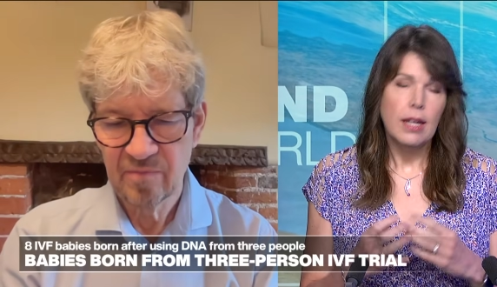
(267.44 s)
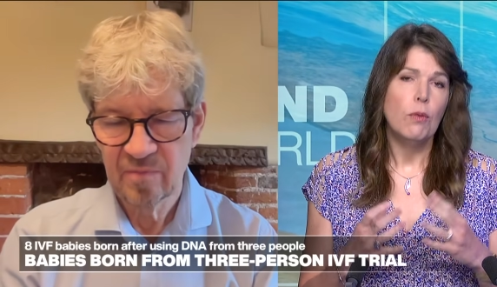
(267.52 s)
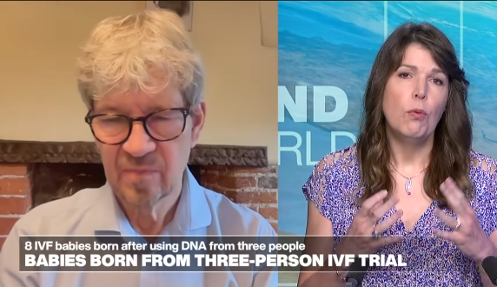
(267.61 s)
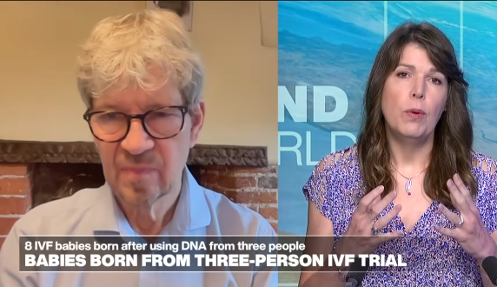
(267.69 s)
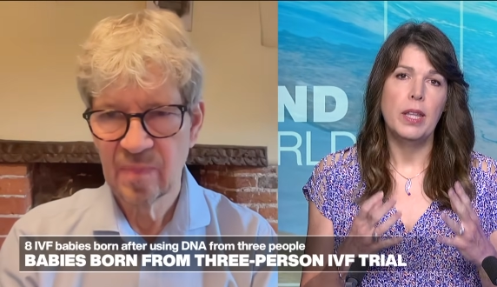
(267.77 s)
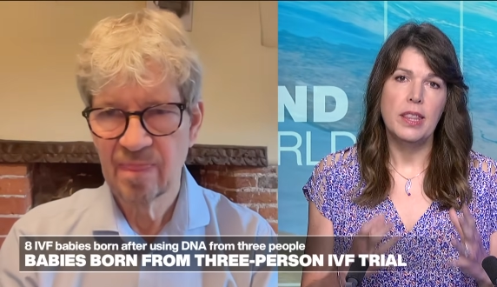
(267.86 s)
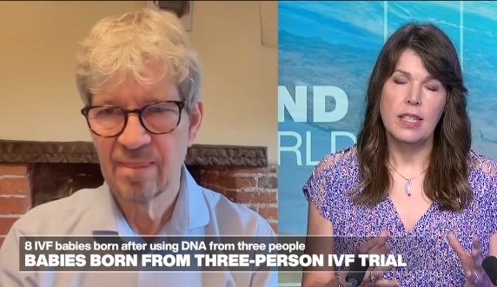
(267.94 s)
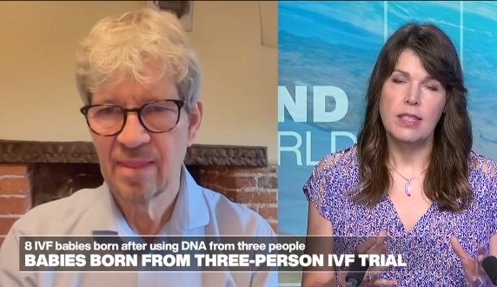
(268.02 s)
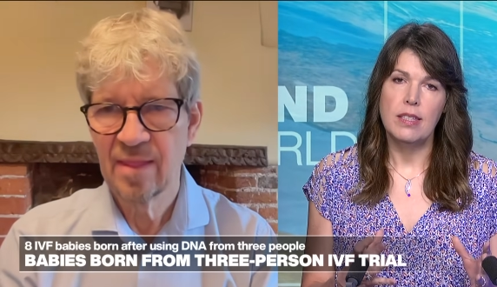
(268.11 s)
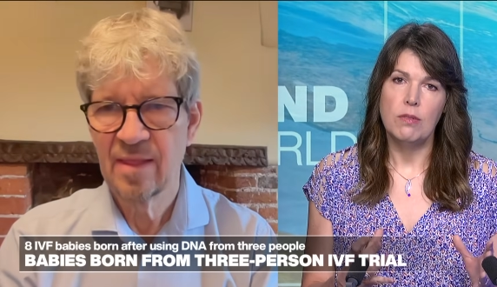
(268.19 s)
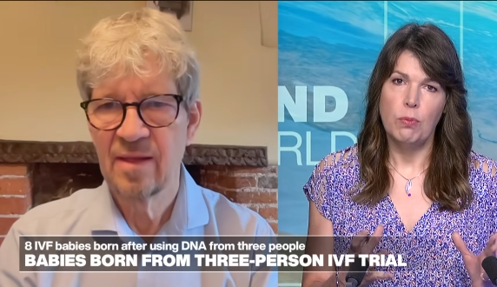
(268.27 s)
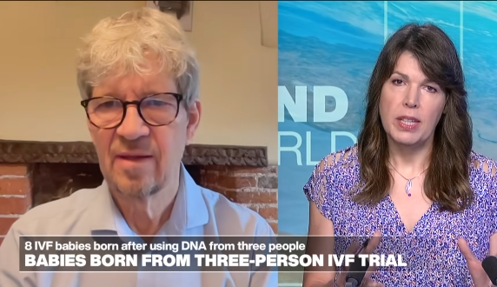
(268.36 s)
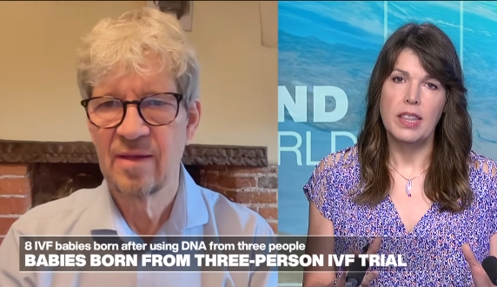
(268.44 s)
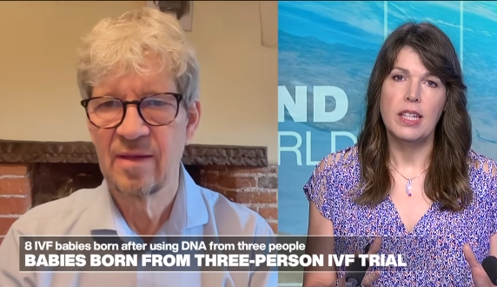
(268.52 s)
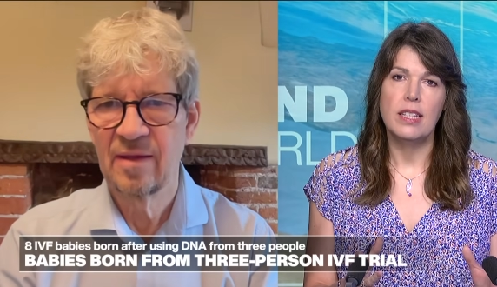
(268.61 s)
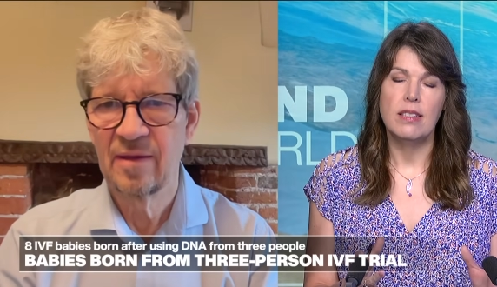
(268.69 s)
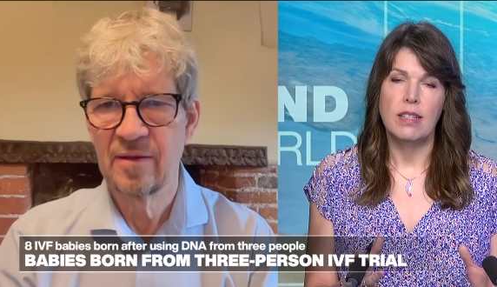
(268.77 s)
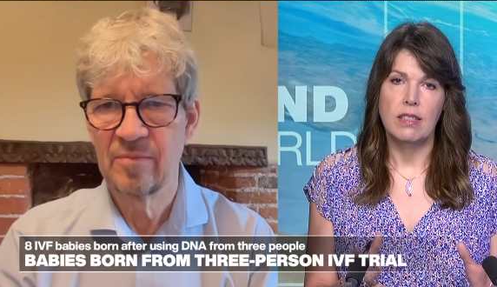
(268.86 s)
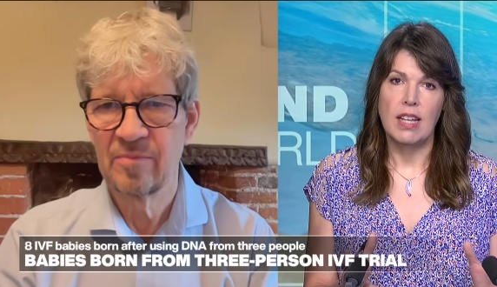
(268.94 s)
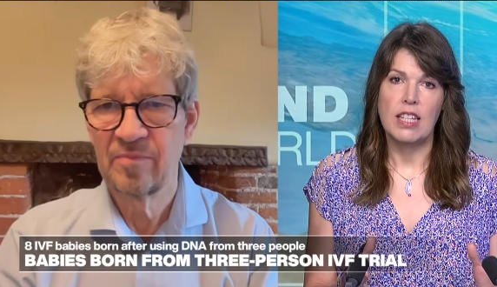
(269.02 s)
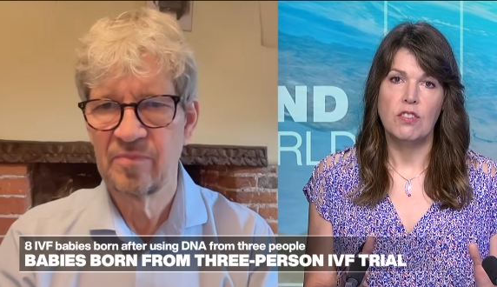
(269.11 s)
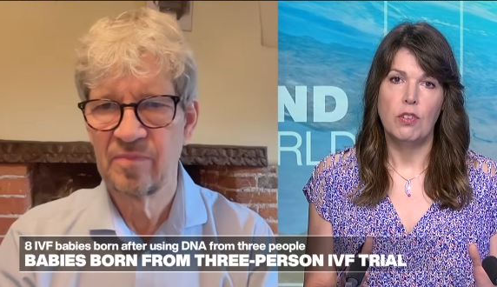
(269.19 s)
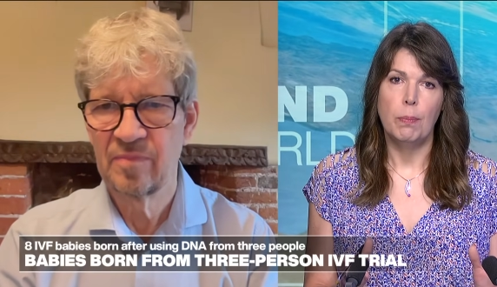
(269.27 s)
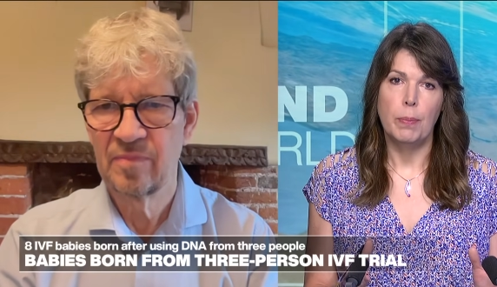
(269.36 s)
Speaker 1: with this, with these
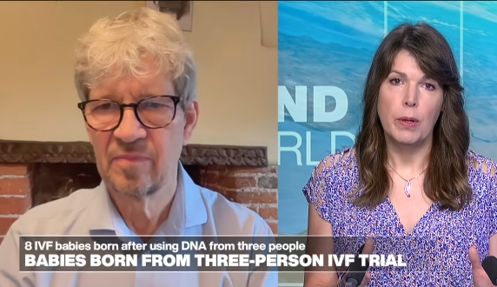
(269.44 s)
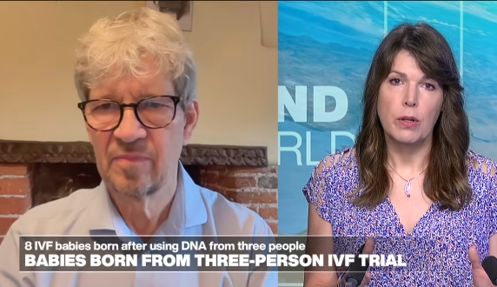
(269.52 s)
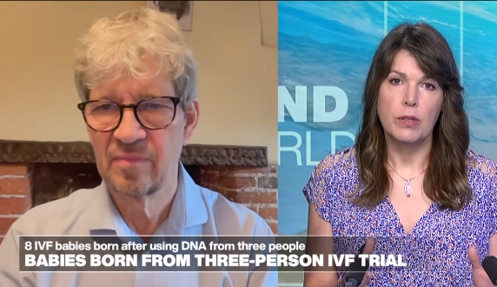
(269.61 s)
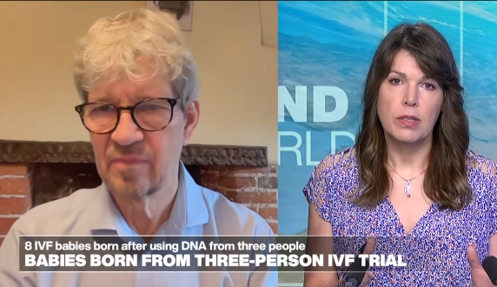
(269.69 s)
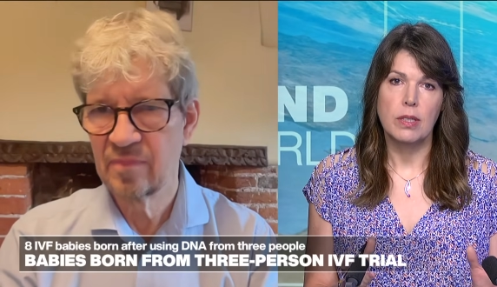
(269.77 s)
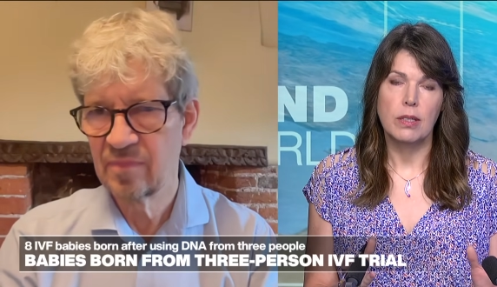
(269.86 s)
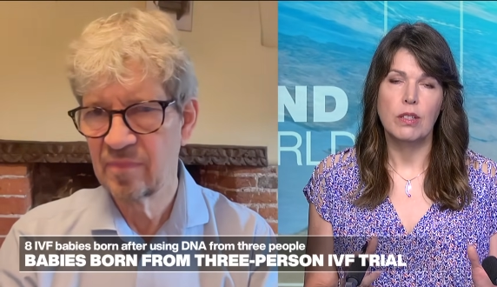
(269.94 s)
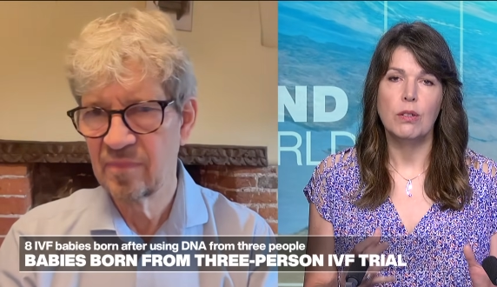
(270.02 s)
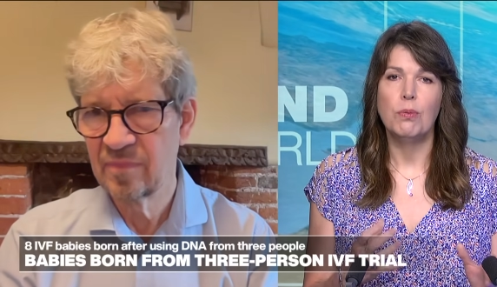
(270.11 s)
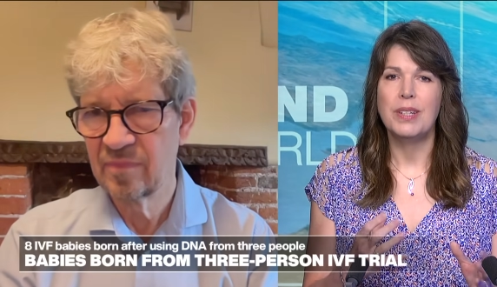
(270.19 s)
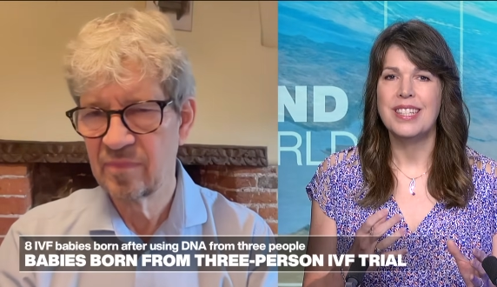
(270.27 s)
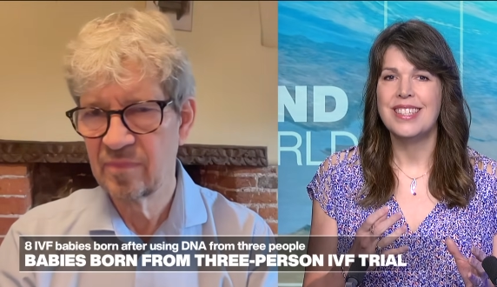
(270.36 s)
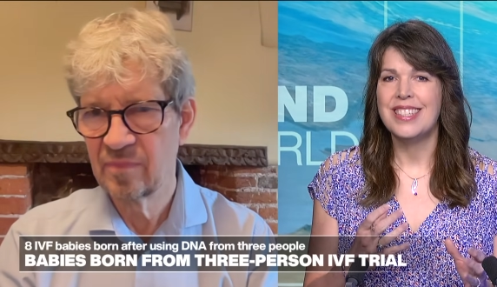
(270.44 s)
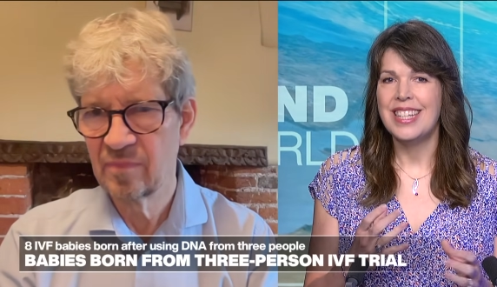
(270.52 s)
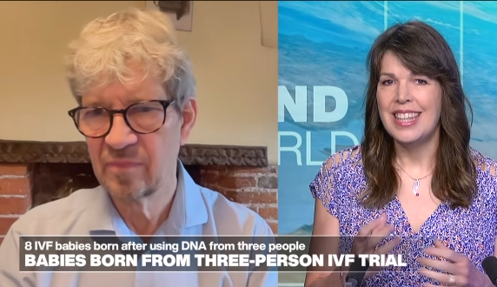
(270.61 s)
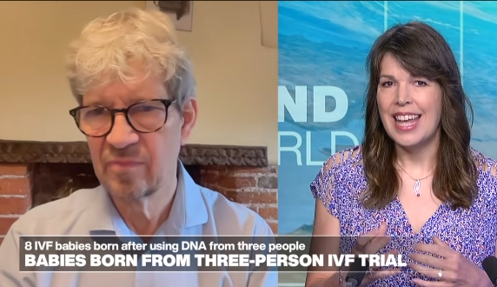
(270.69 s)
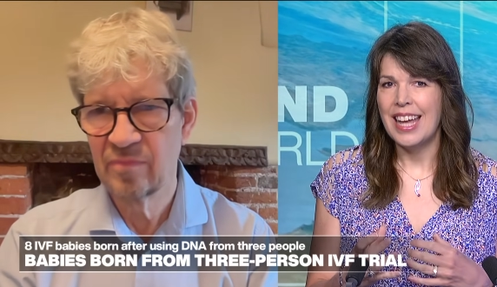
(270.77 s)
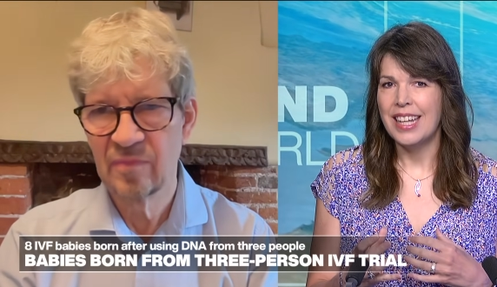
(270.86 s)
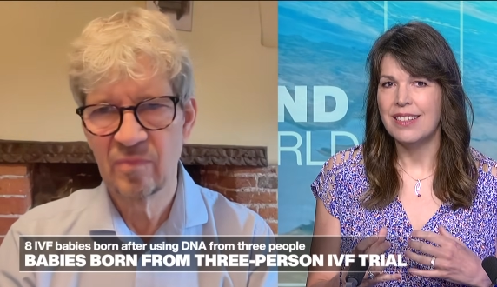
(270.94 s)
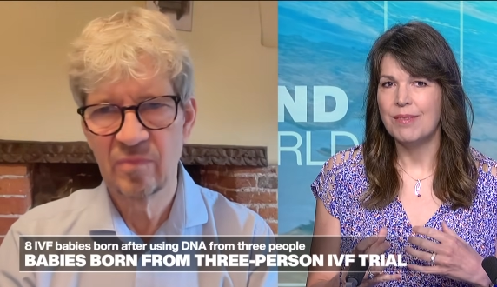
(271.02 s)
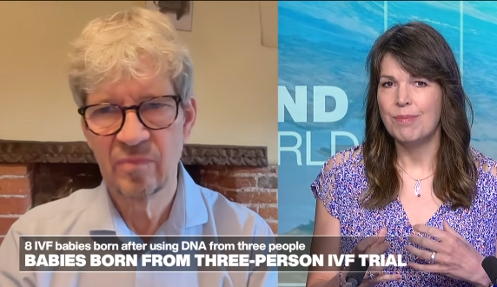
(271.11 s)
successful births, could we see that